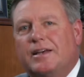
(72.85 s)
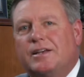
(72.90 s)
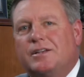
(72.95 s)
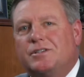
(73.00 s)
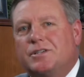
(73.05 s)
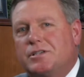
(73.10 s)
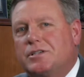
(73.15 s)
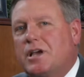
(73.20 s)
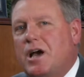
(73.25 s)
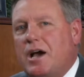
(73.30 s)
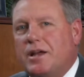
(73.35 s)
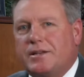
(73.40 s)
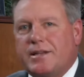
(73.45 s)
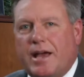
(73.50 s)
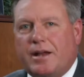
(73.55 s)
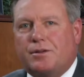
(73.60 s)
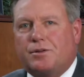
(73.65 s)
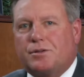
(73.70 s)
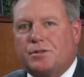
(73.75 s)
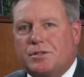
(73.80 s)
Just
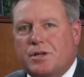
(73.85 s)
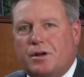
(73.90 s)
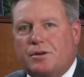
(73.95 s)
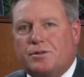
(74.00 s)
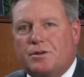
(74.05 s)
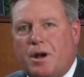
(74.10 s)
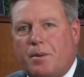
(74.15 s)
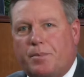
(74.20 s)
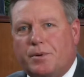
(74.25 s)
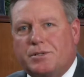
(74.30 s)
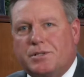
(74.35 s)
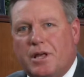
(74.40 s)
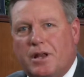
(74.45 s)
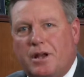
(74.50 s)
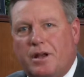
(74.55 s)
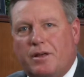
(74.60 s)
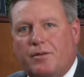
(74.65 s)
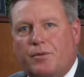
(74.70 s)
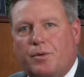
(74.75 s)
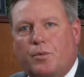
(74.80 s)
contact your sales
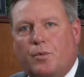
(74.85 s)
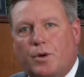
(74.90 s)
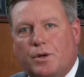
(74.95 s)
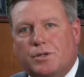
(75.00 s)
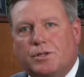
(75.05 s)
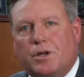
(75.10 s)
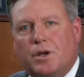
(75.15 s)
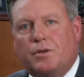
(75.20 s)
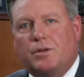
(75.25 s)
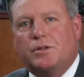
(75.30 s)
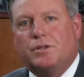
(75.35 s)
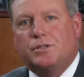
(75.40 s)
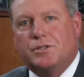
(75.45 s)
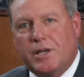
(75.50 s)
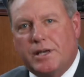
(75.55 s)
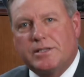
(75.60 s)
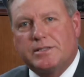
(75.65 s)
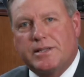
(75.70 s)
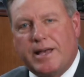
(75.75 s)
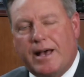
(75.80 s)
representative and we'll show you
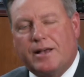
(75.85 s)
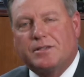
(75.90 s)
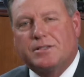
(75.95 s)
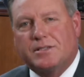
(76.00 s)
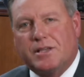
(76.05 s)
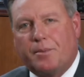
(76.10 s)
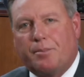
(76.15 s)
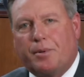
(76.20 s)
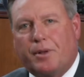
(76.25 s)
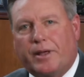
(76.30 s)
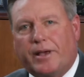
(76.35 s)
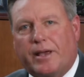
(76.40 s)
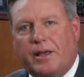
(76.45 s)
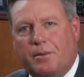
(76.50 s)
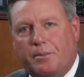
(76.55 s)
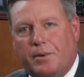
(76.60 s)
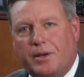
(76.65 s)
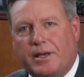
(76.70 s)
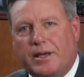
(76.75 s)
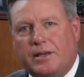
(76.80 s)
just how simple it
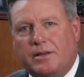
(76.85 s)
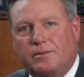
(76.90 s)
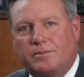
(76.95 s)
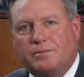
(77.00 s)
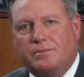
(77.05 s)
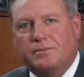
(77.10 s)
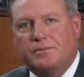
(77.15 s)
can be.